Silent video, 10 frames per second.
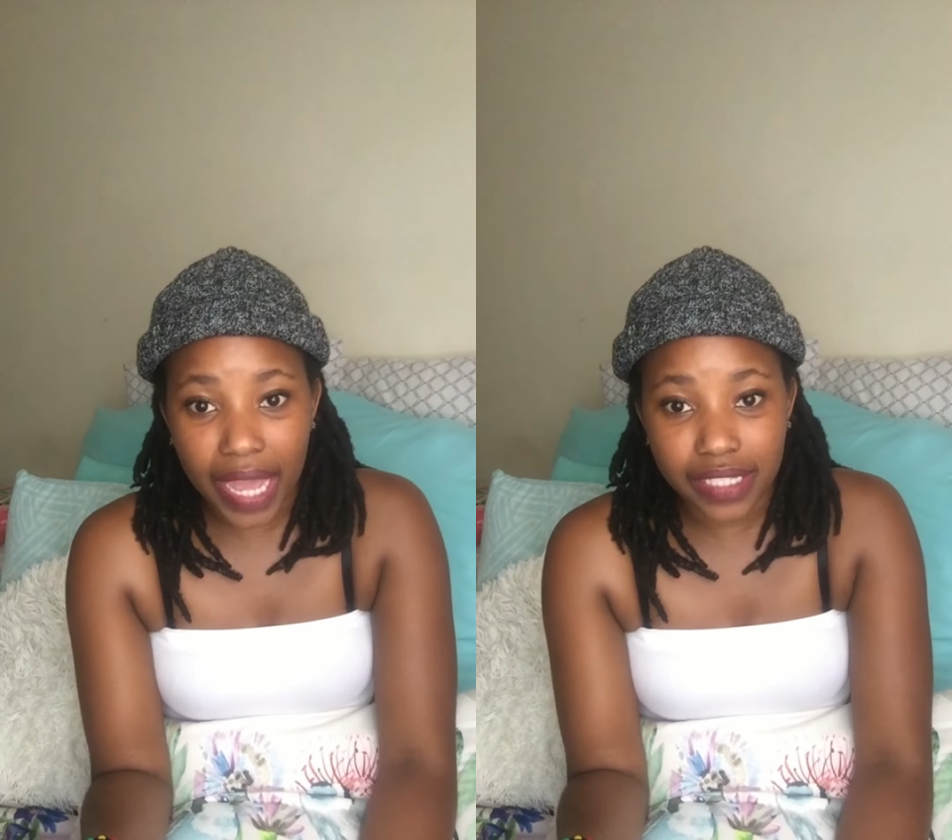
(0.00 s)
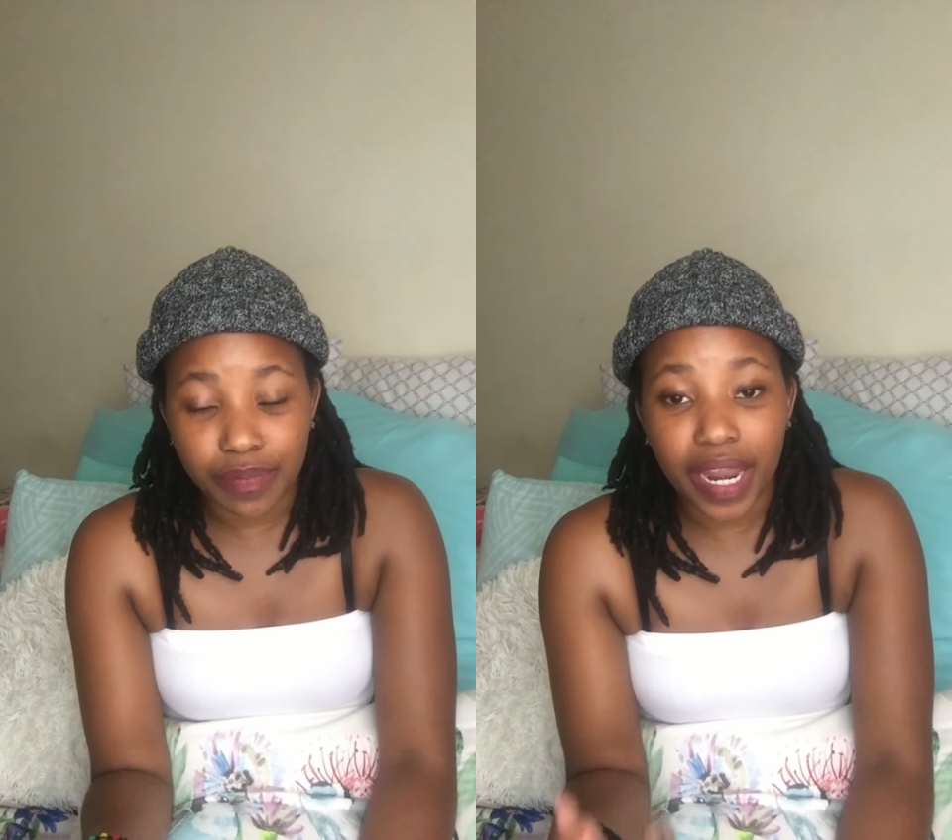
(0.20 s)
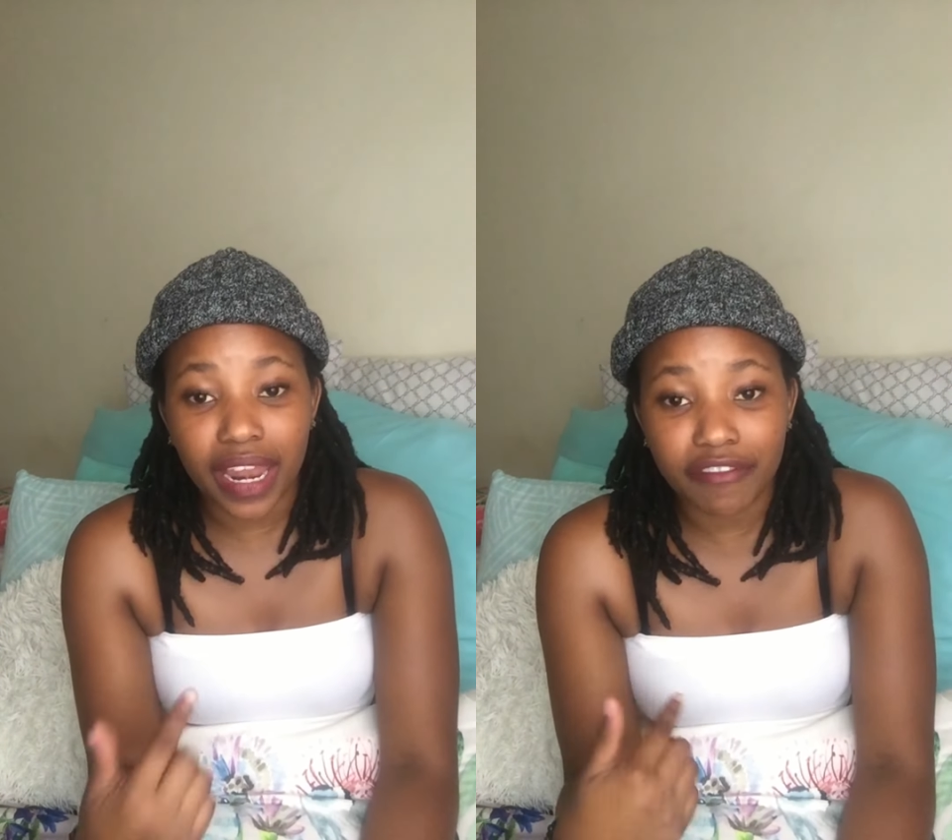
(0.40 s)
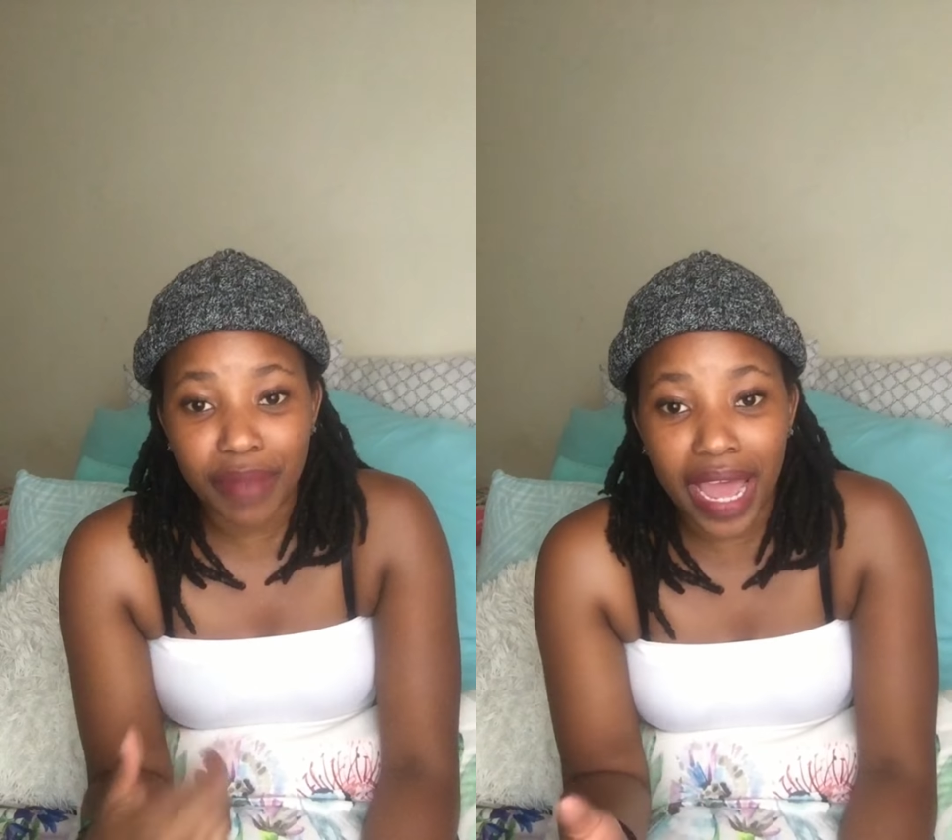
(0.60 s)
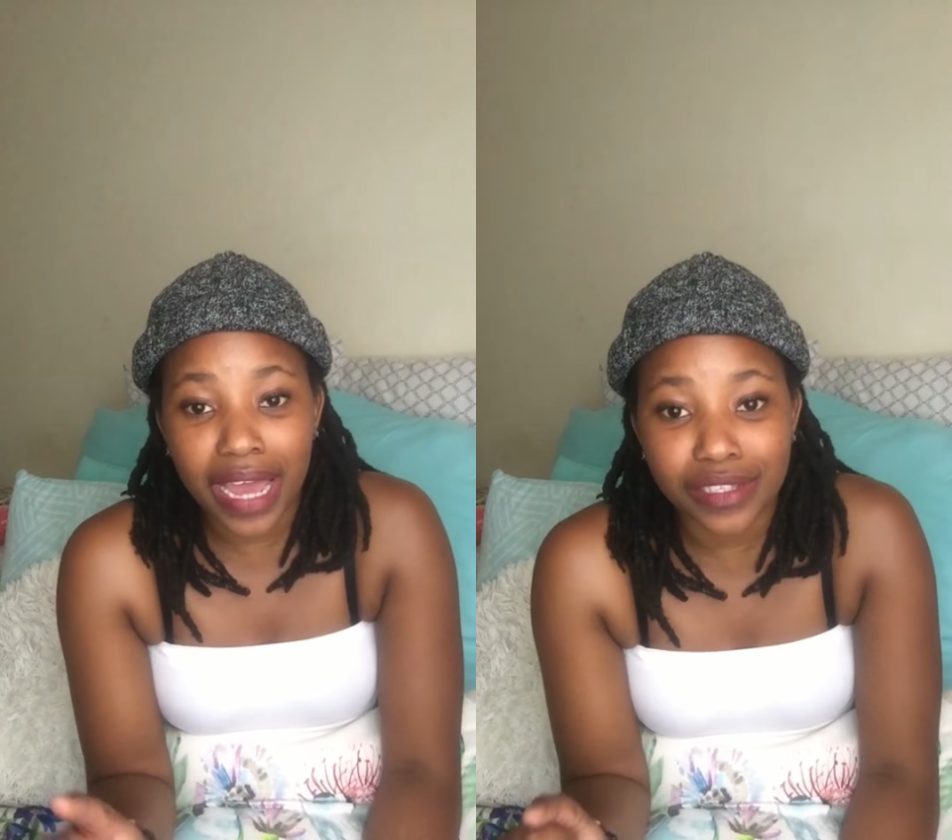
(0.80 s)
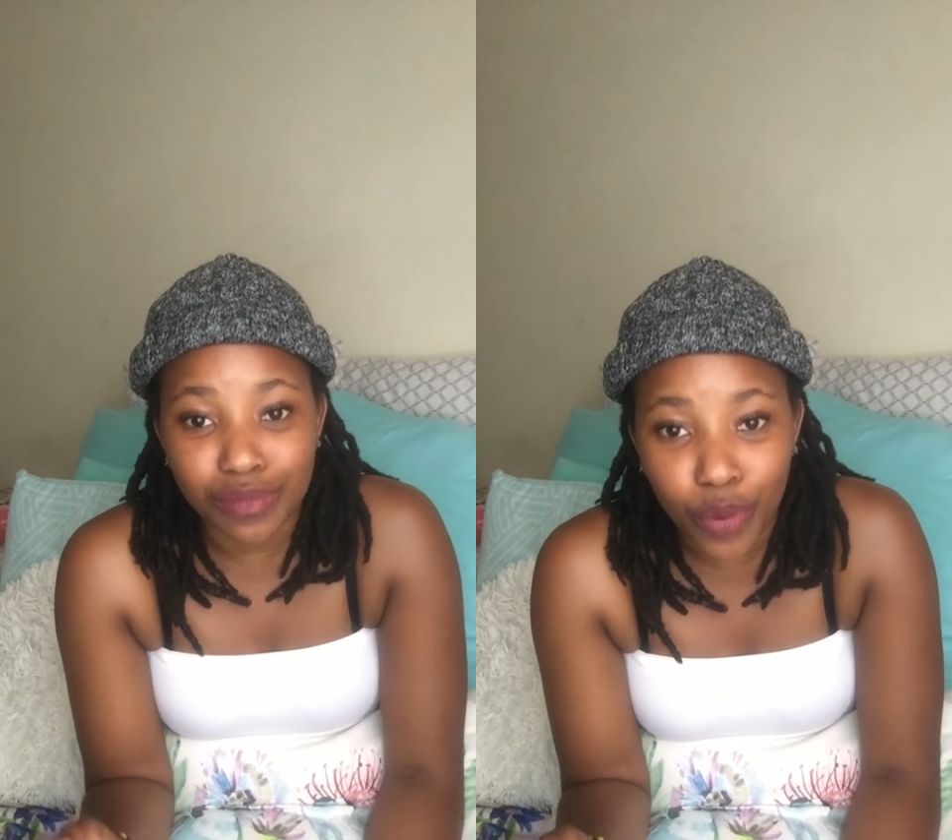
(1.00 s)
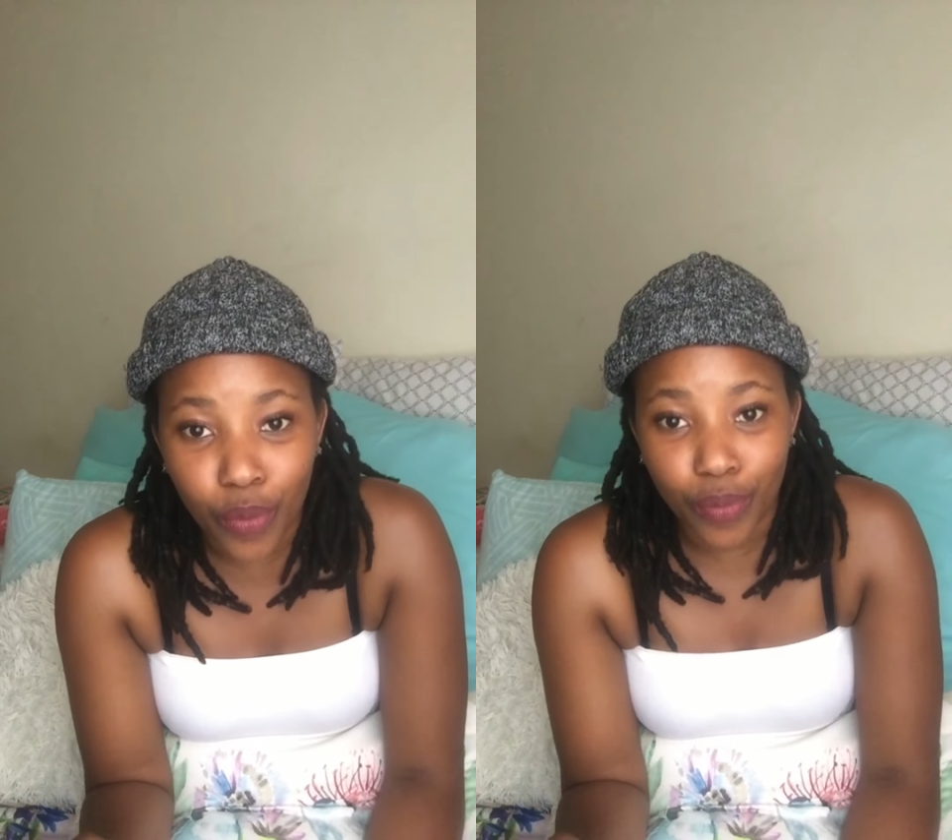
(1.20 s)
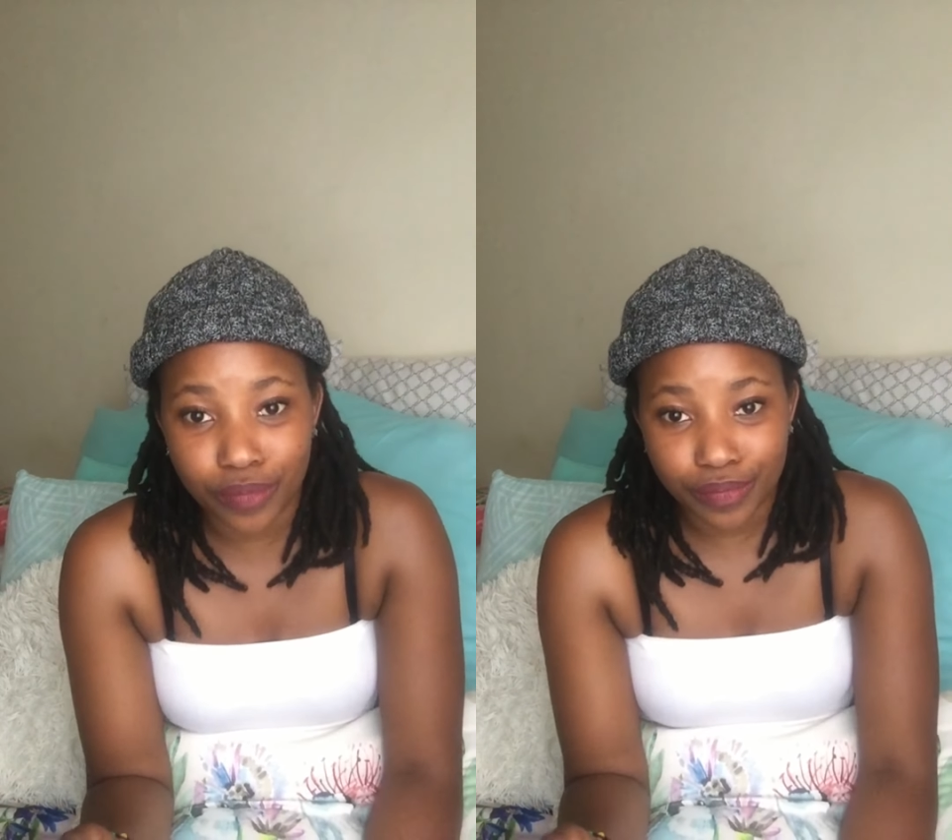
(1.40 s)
eyes, but I love my eyes more.